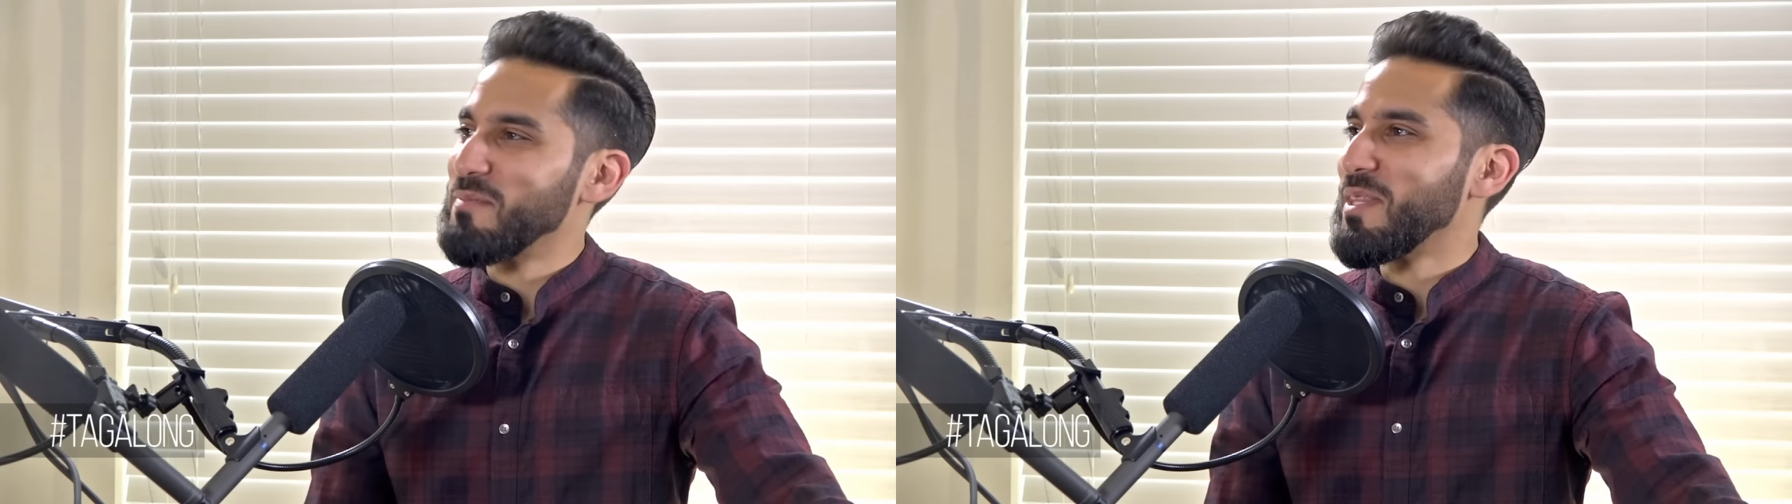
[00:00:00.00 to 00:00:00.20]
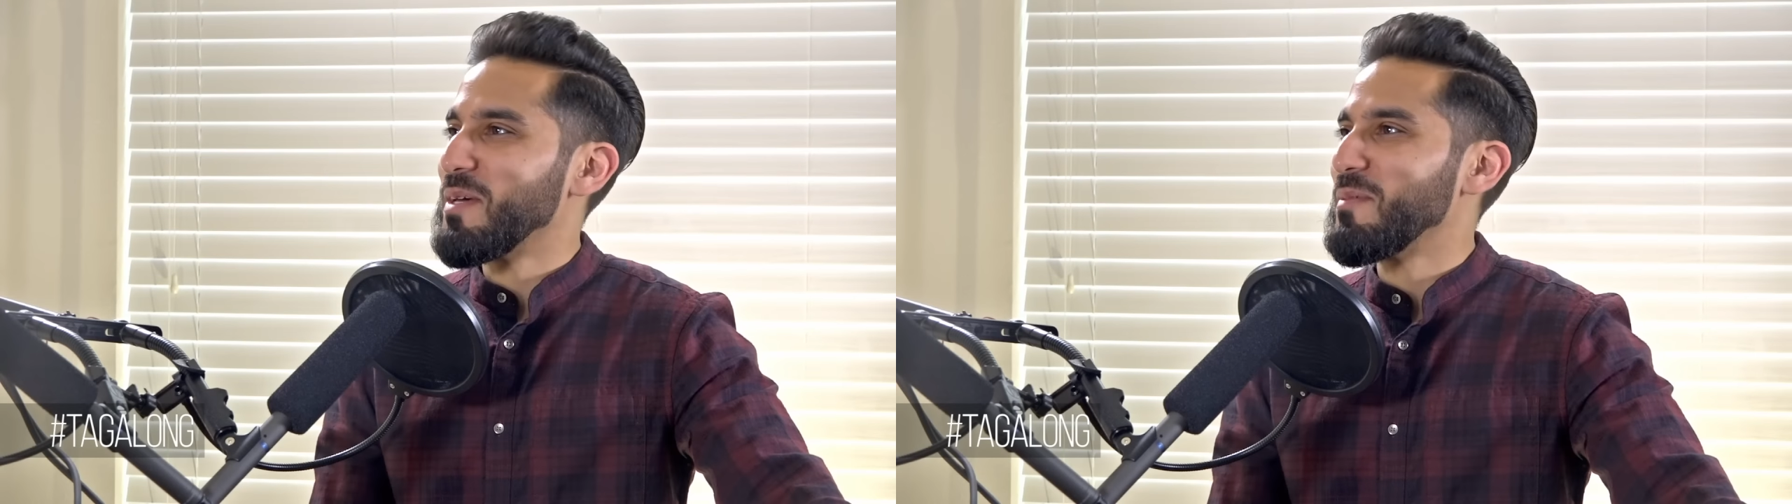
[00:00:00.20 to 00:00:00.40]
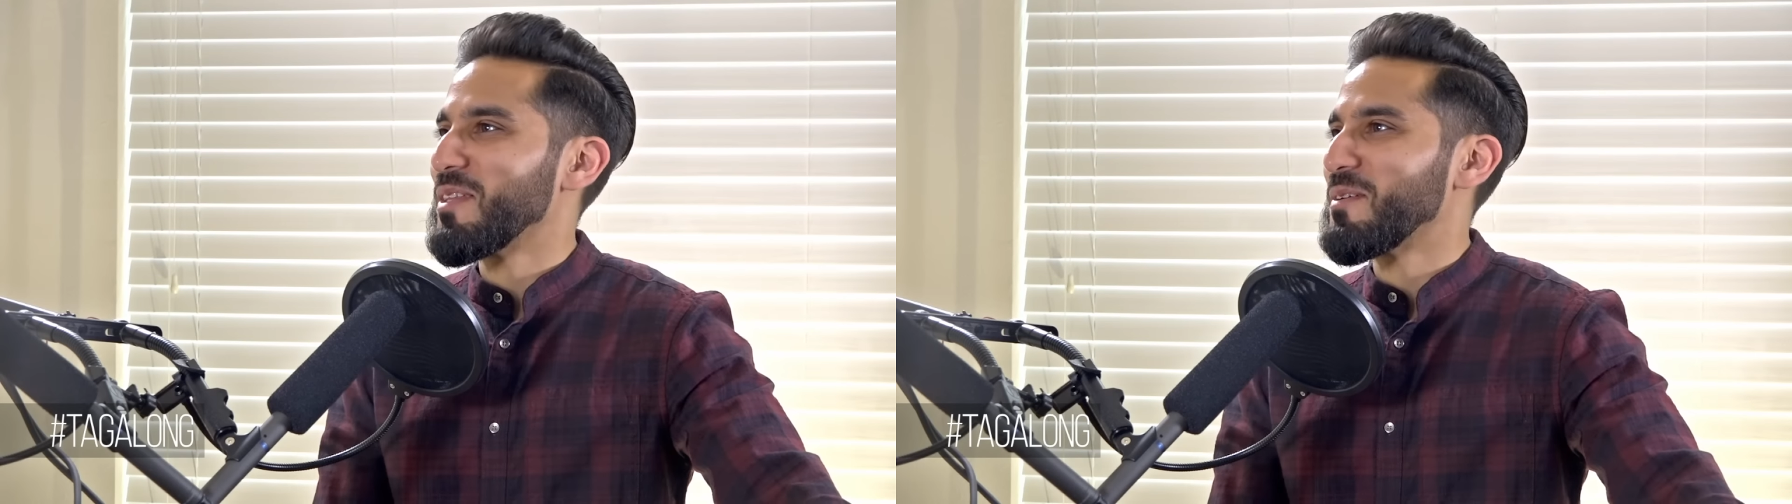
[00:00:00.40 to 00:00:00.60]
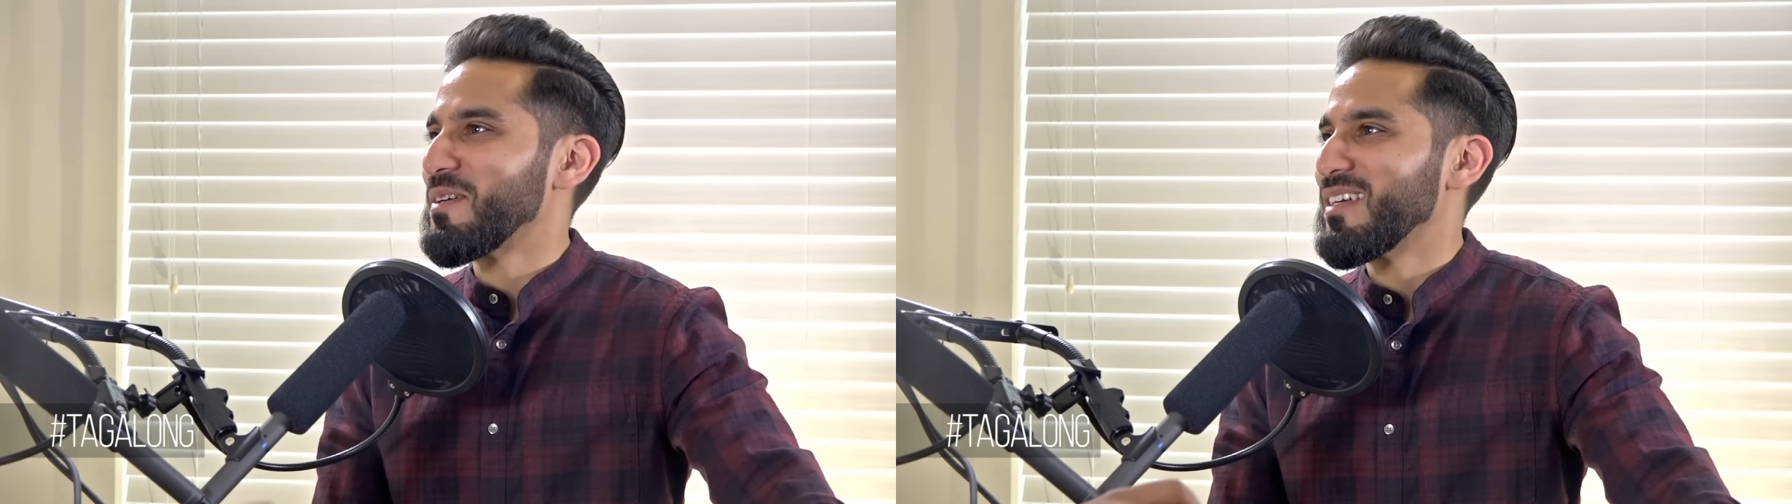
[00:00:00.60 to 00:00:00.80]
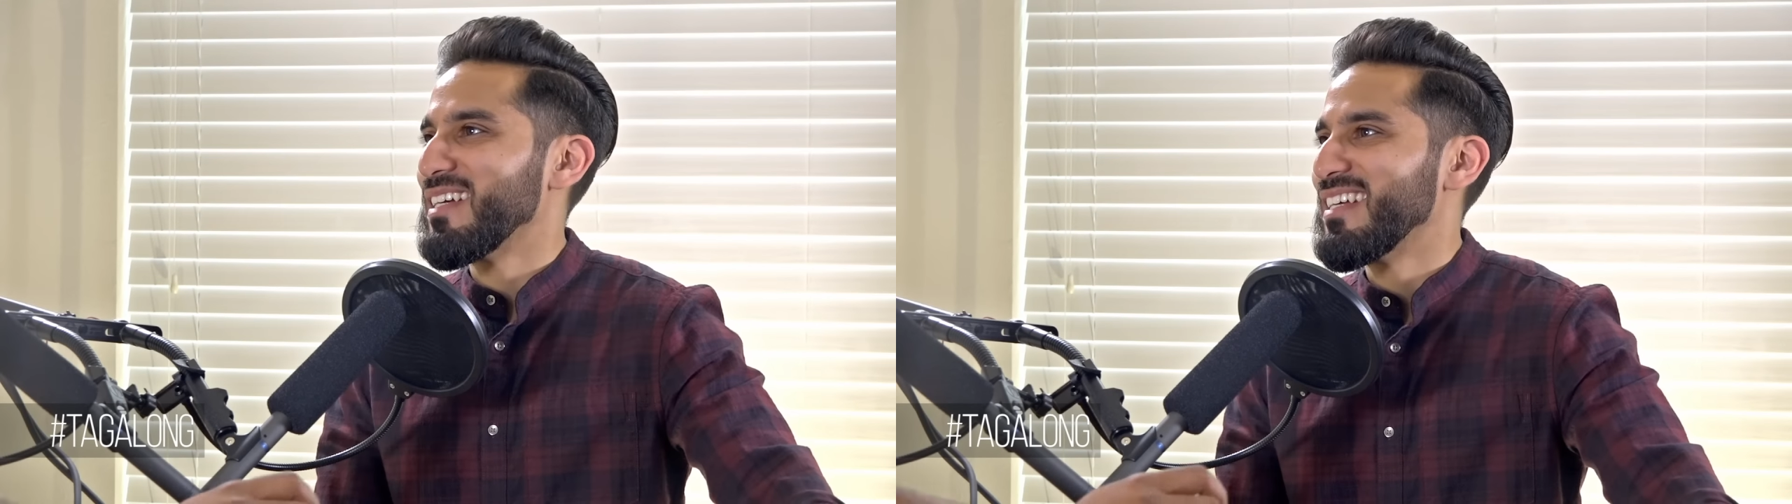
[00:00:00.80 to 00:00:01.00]

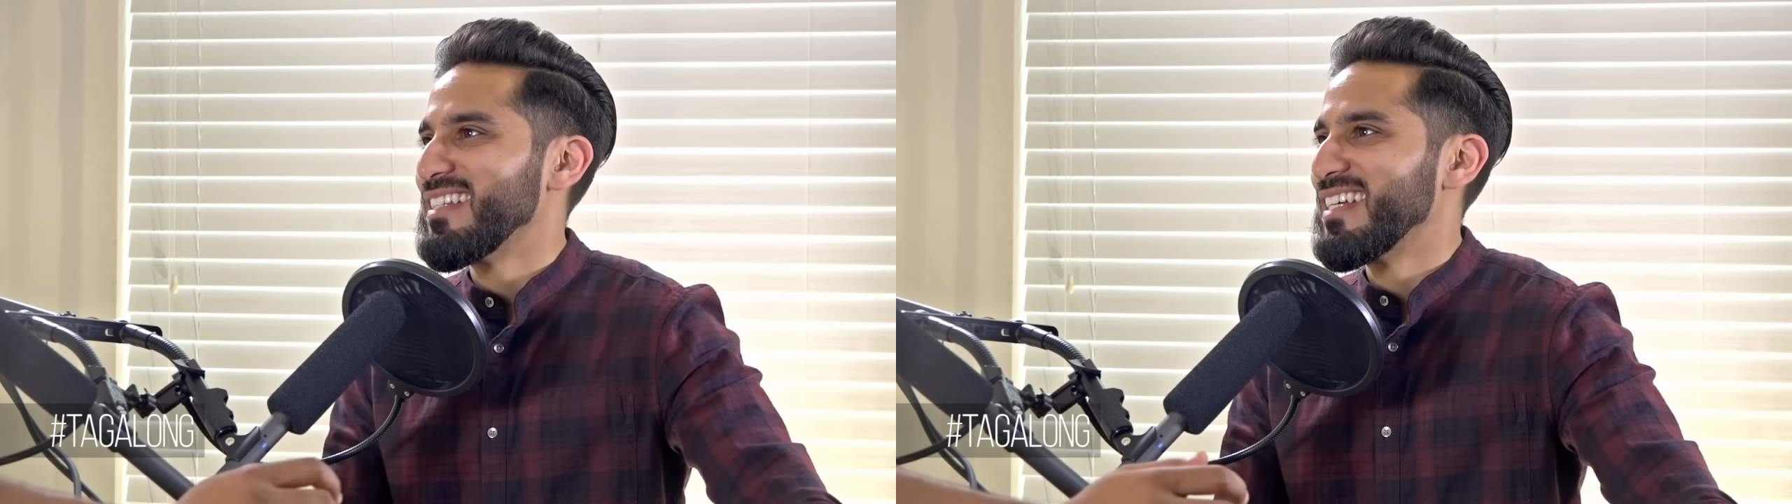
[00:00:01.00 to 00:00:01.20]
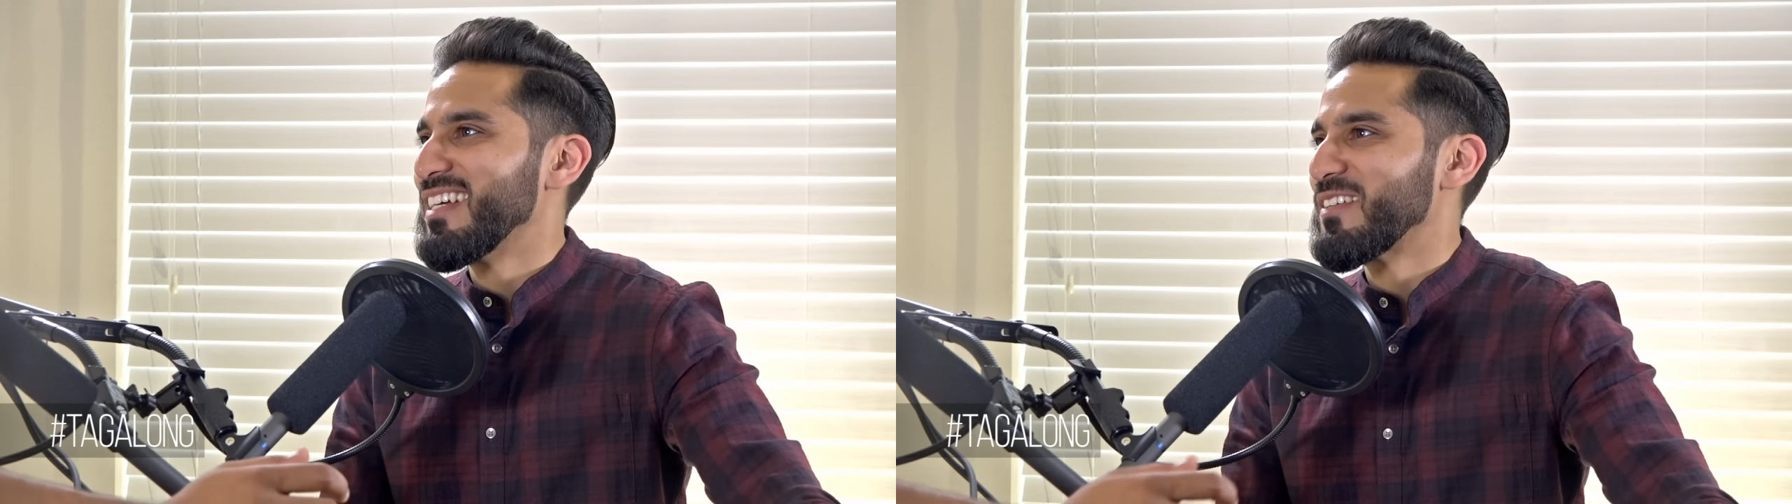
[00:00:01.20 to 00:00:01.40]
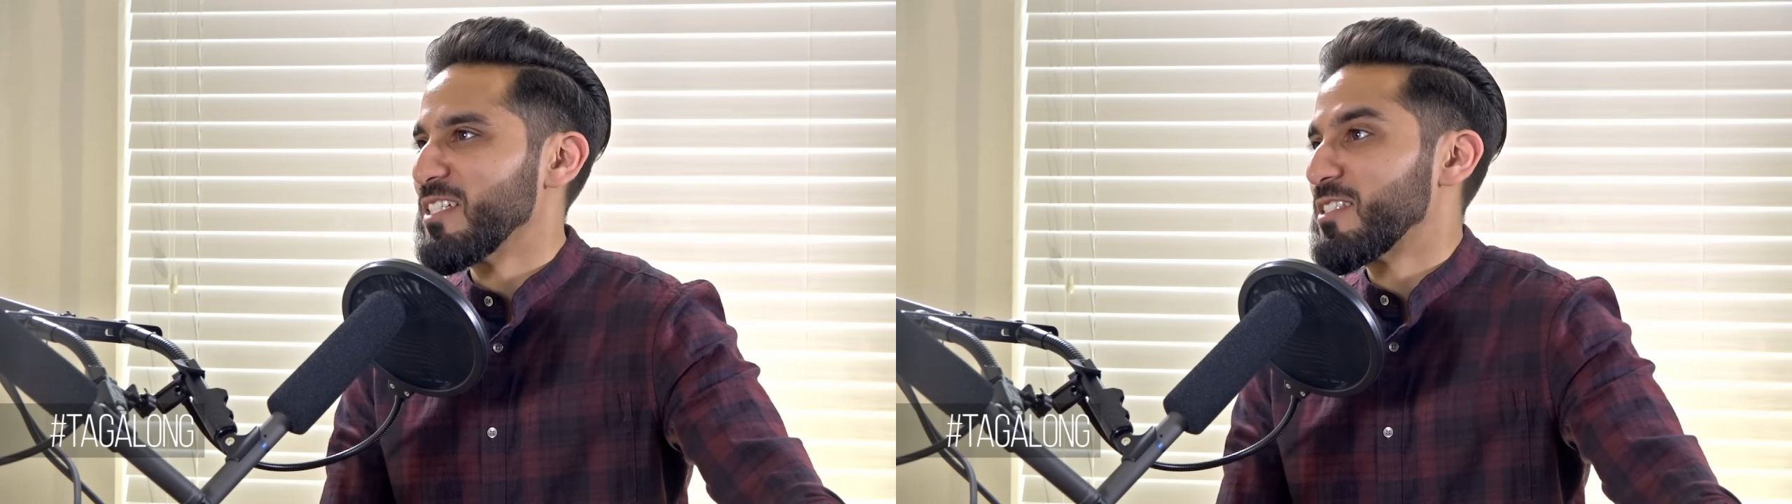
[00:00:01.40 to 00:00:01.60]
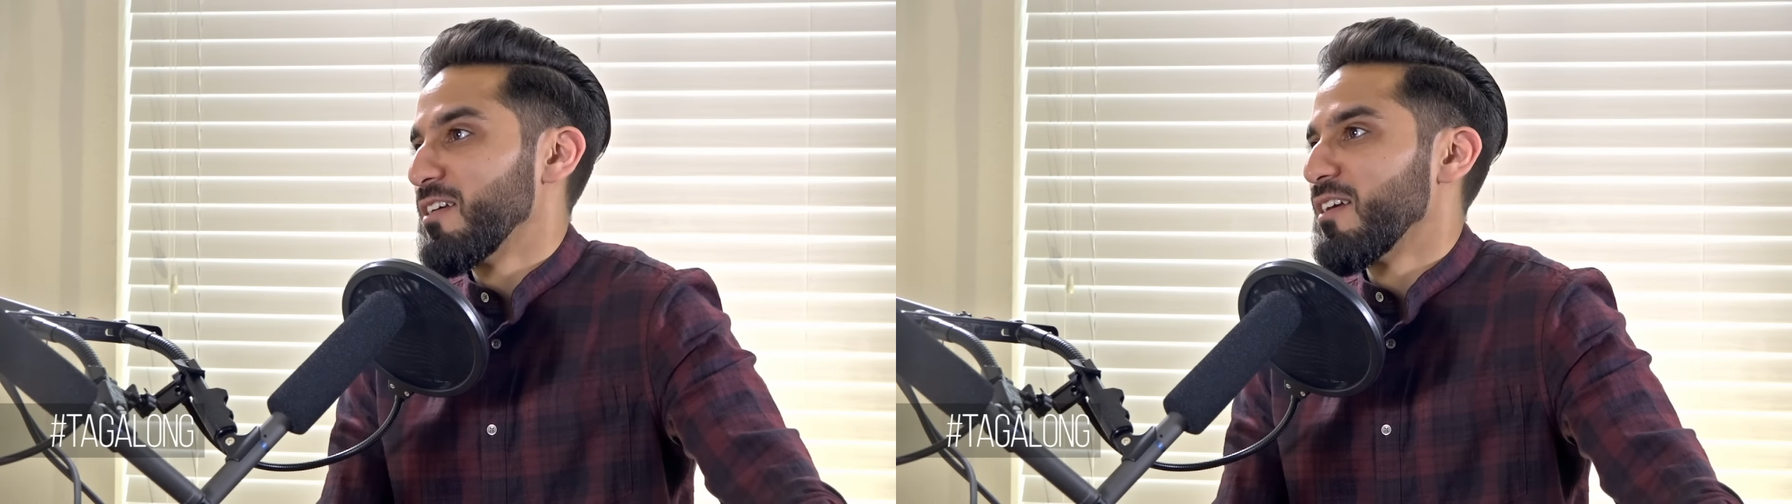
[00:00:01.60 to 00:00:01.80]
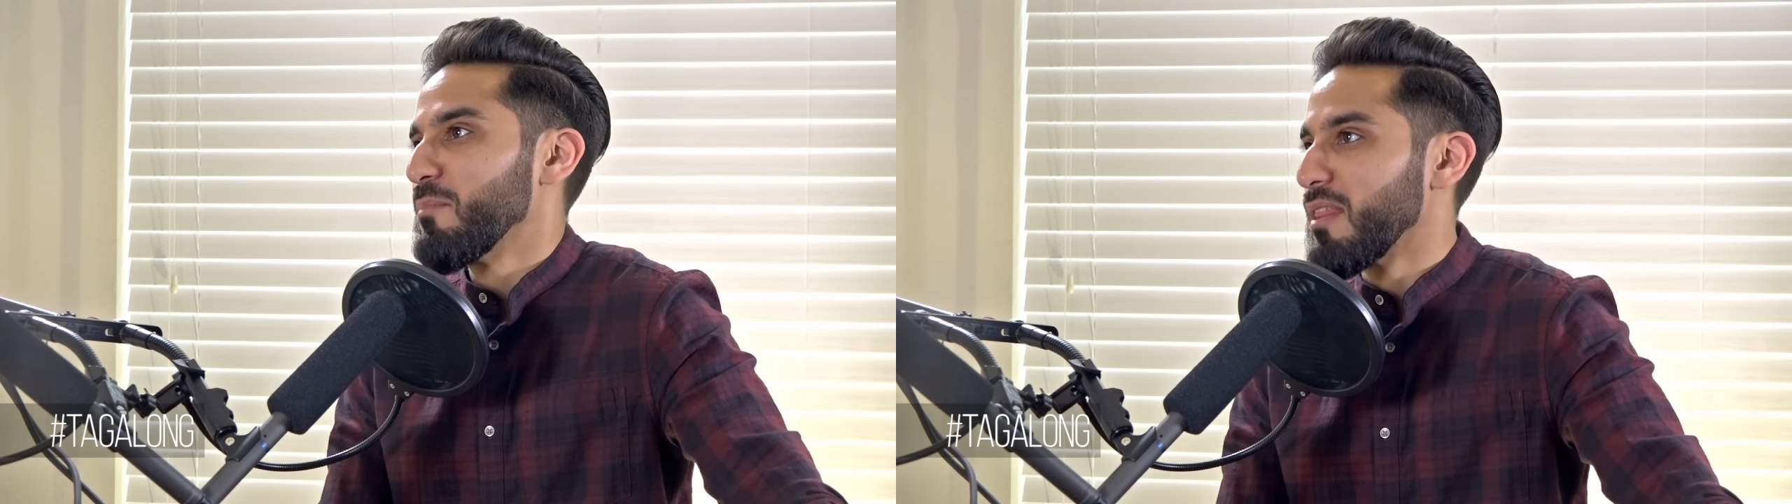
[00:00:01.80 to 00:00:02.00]
madhab
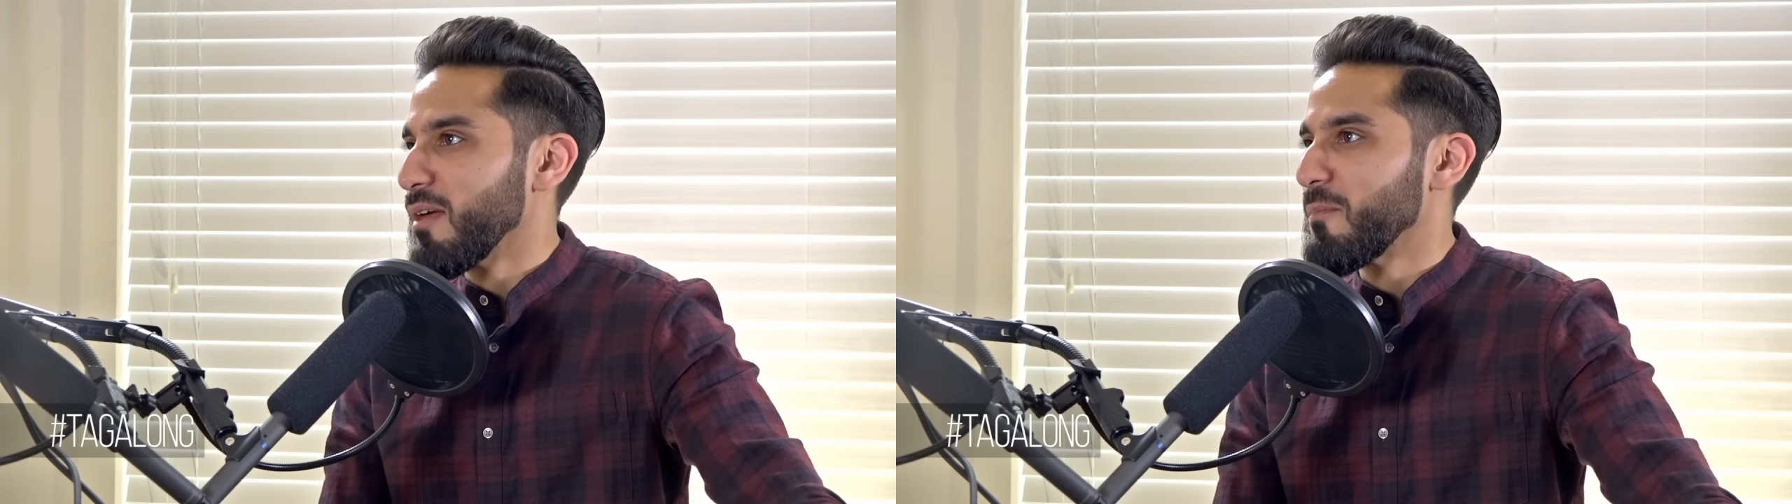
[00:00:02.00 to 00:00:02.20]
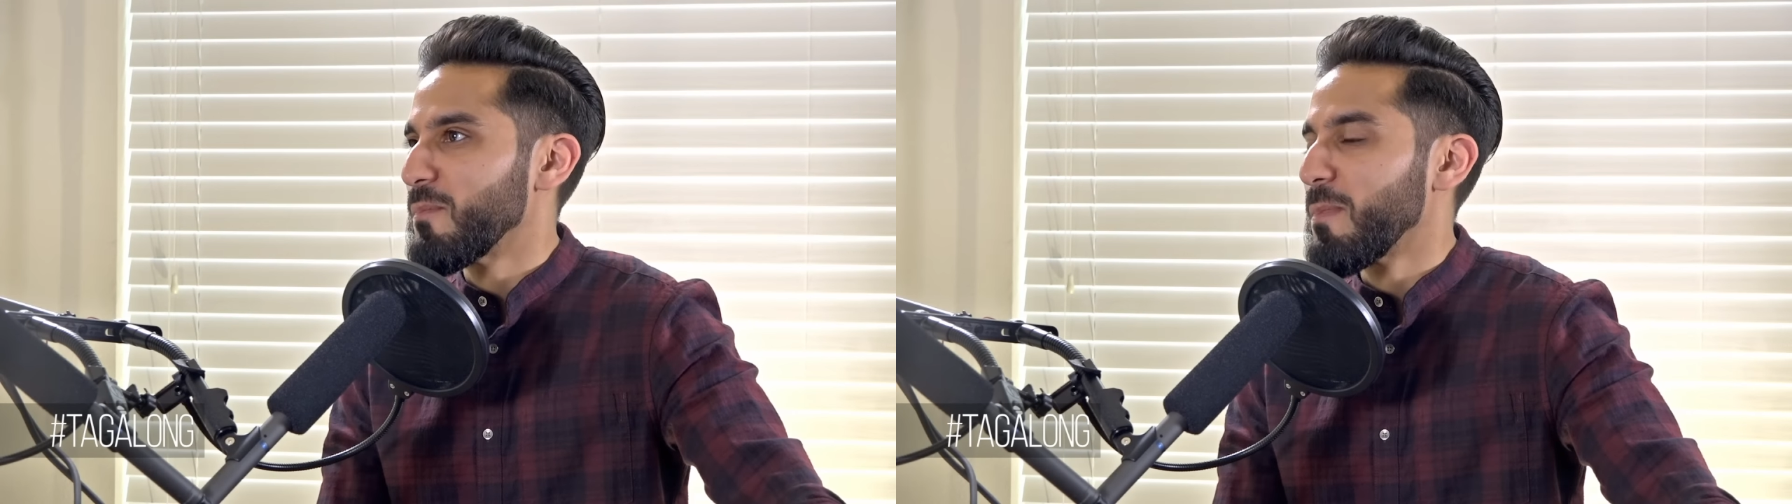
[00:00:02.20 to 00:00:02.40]
considered a madhab.